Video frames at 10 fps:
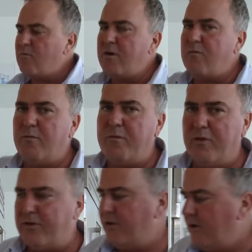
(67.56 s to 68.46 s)
we will
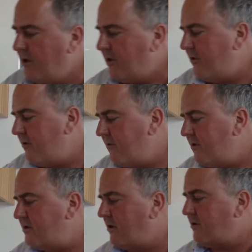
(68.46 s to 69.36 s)
put the
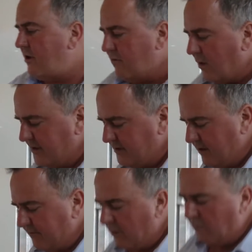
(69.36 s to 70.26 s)
risotto rice in. I've got